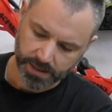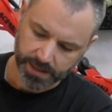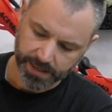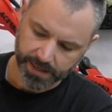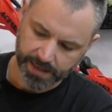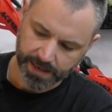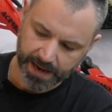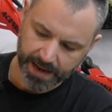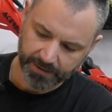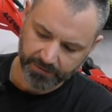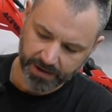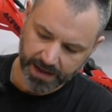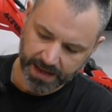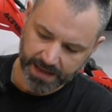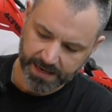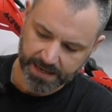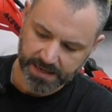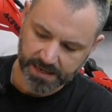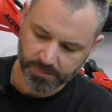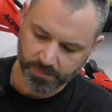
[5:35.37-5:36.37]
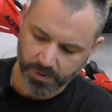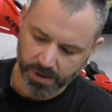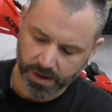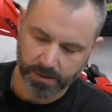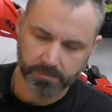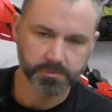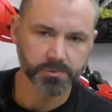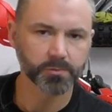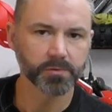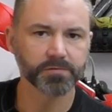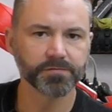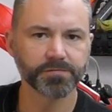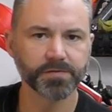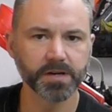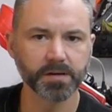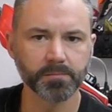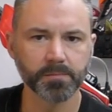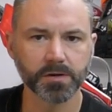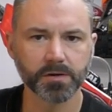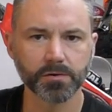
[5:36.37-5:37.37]
and I haven't had any problems with
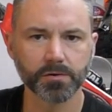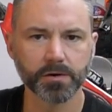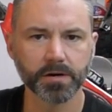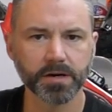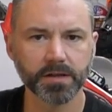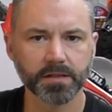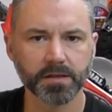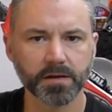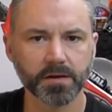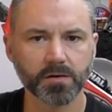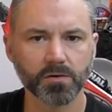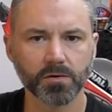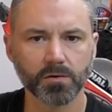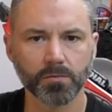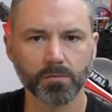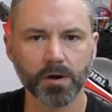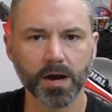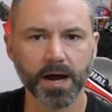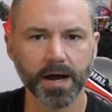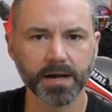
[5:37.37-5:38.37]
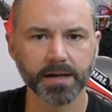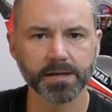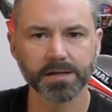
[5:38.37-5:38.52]
fitment or anything on a ride.